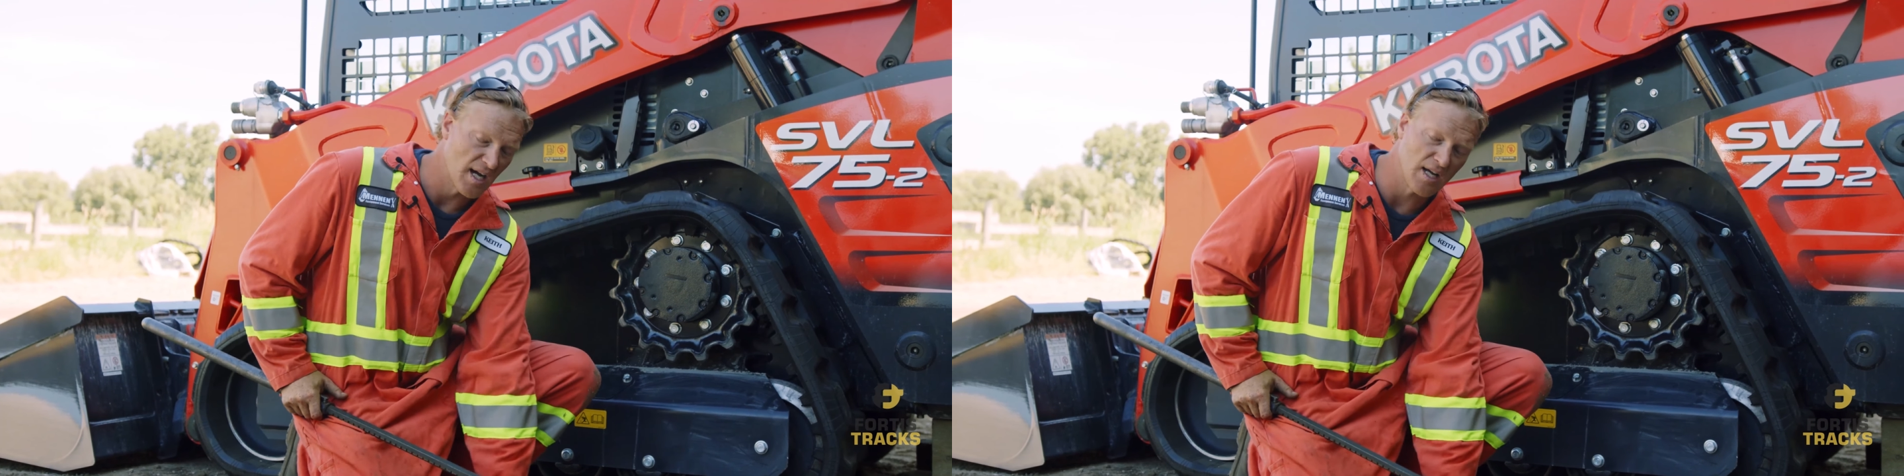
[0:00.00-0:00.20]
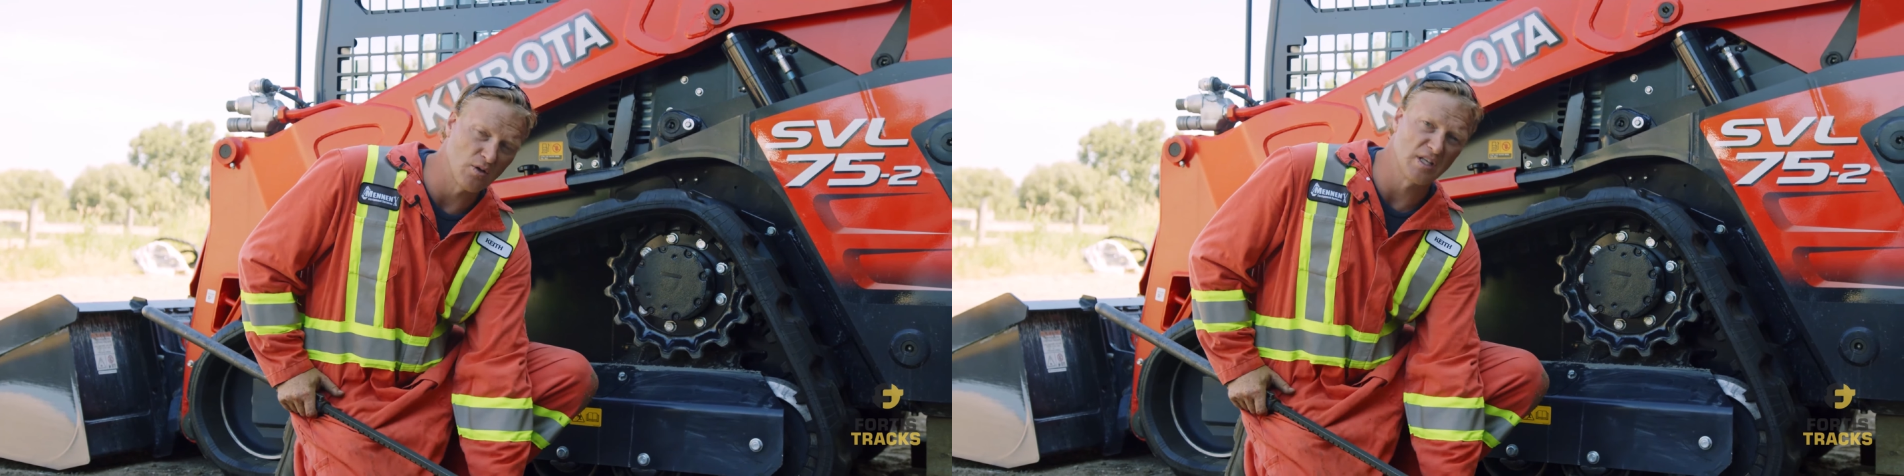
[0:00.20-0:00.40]

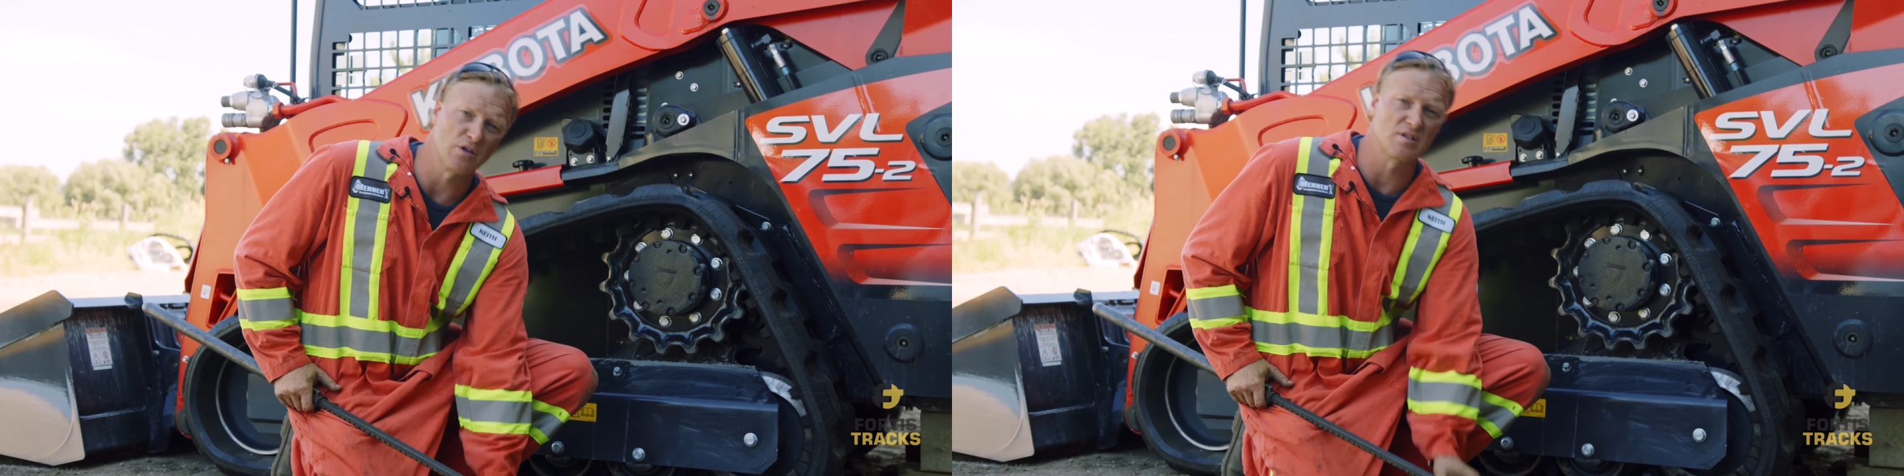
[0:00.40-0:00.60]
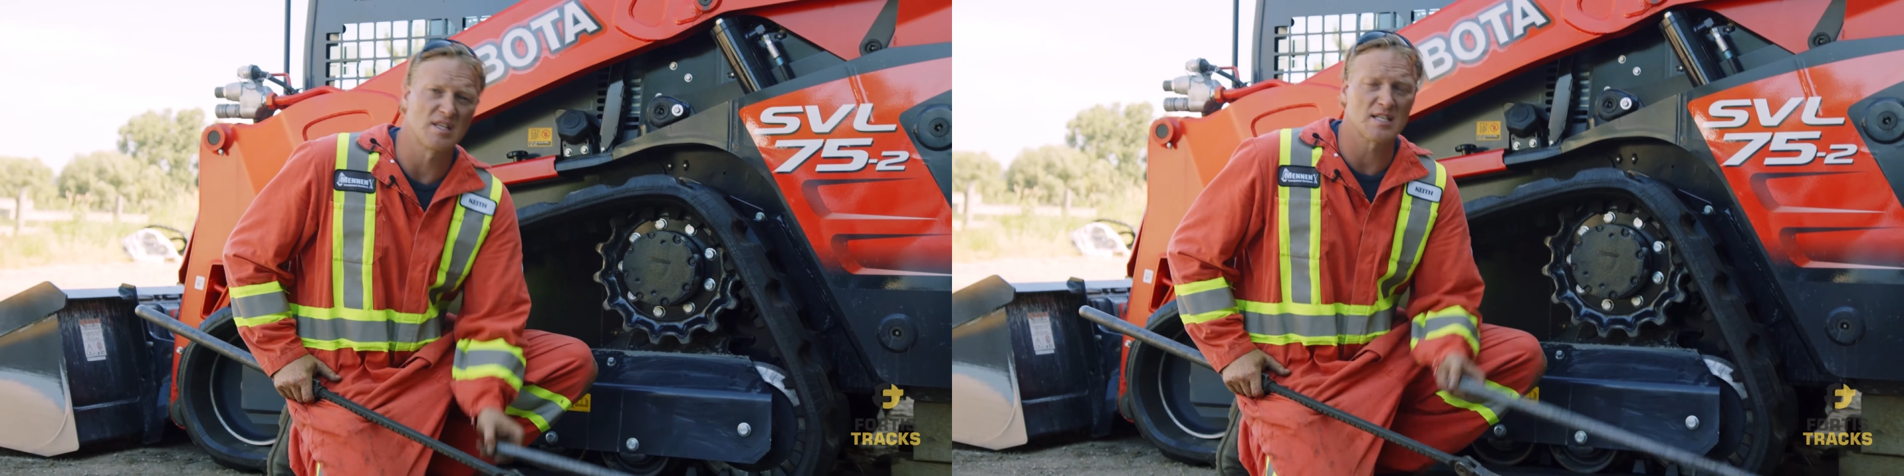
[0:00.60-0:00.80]
I only
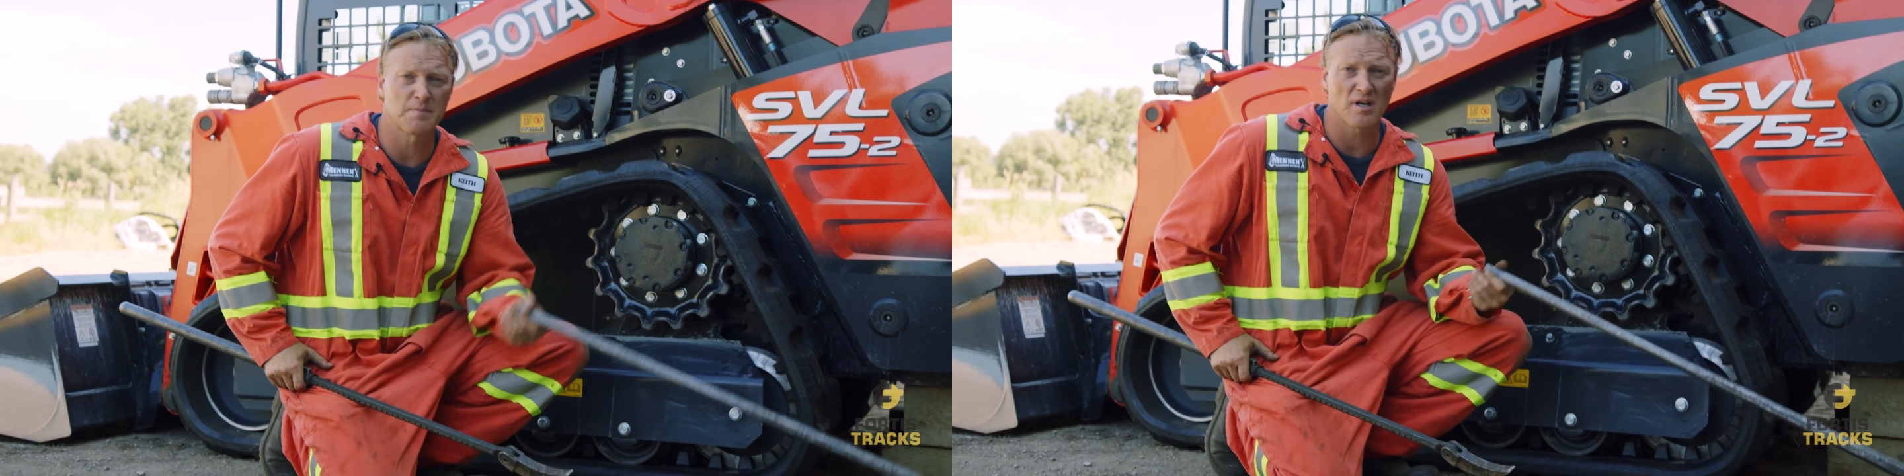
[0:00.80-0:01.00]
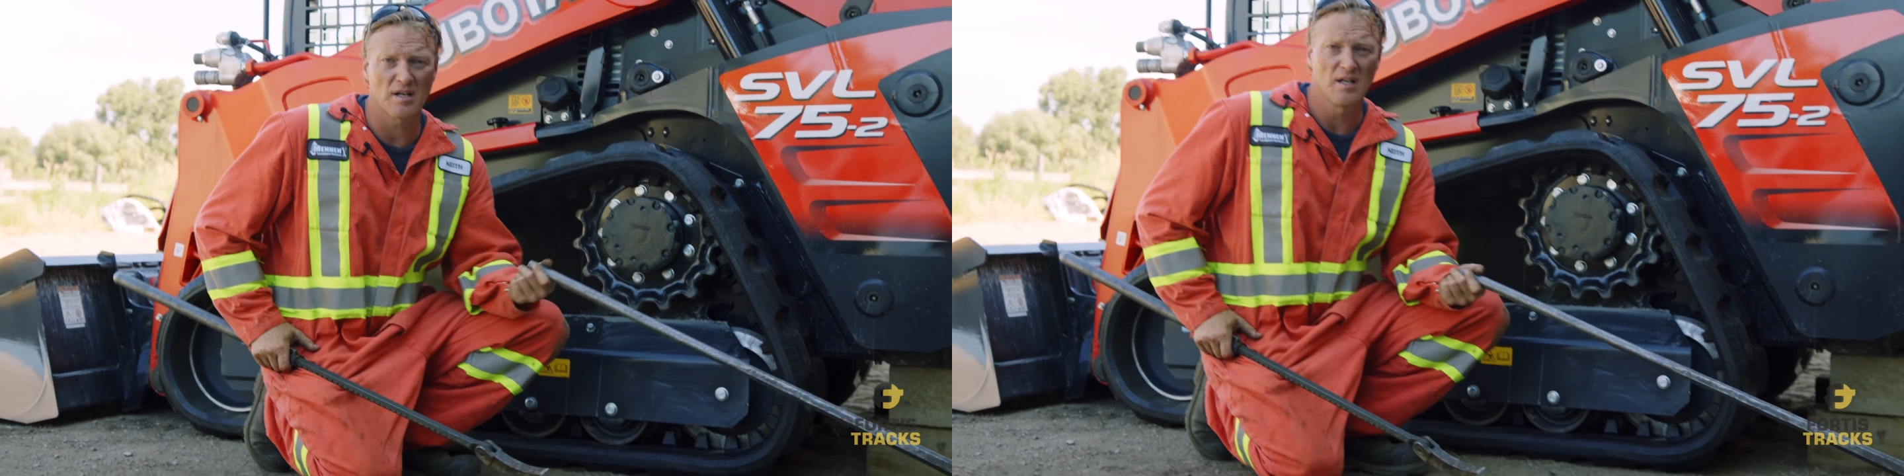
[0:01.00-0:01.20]
used this
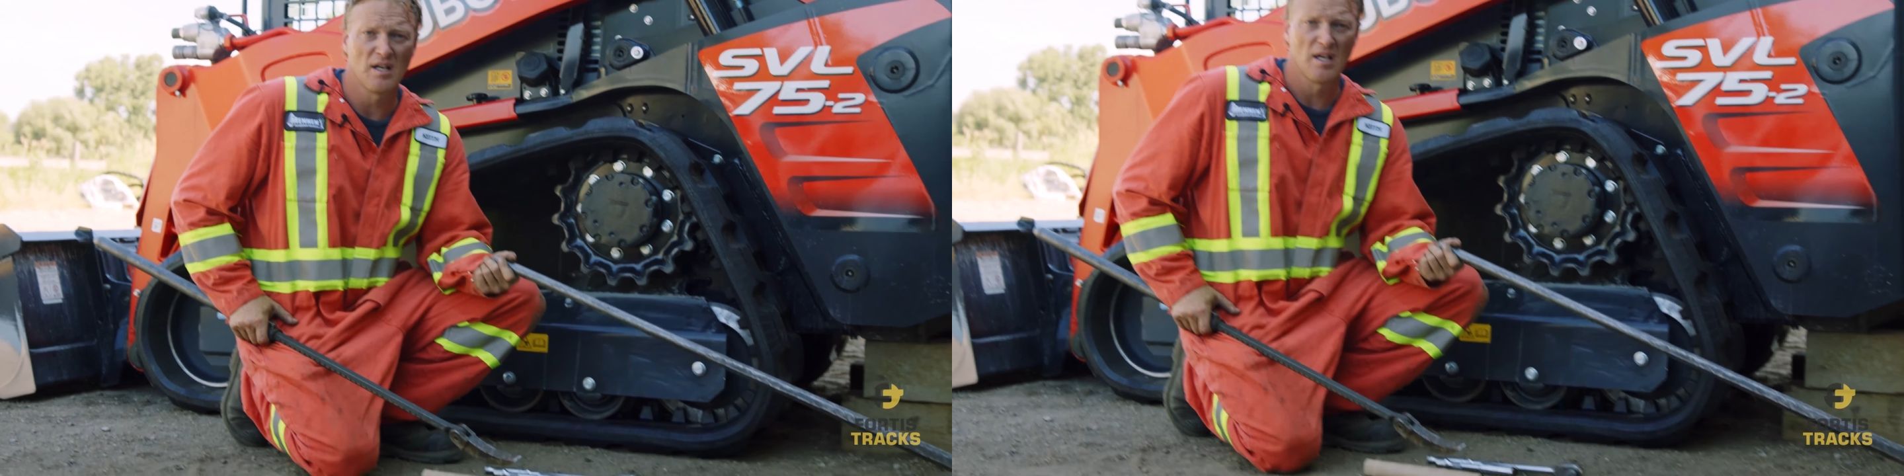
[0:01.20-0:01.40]
bar,